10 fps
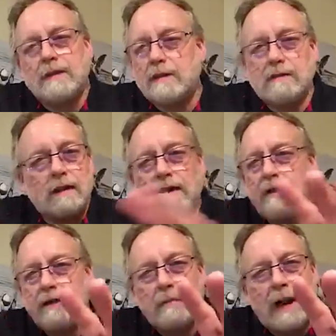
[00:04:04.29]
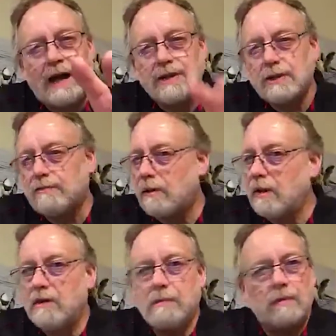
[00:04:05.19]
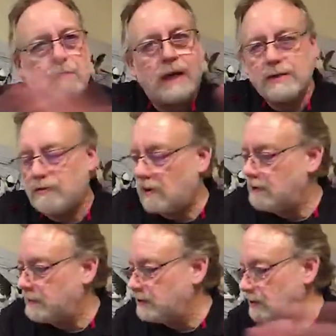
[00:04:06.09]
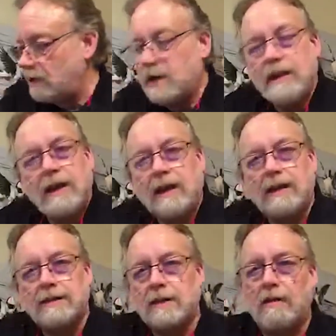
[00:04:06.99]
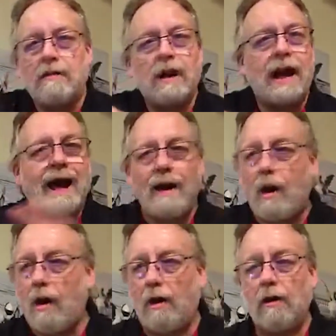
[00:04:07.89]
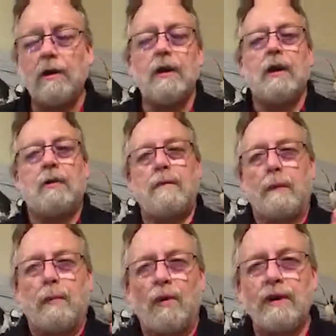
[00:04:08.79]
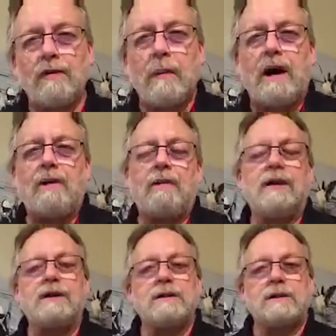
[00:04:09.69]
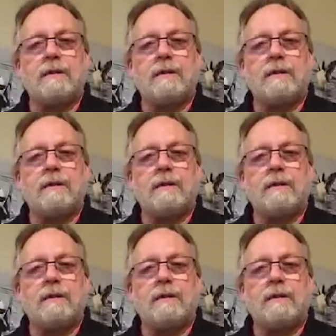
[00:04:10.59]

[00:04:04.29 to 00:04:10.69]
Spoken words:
not here to bash the farm or bash farmers or any of that kind of stuff at all. The point of the matter is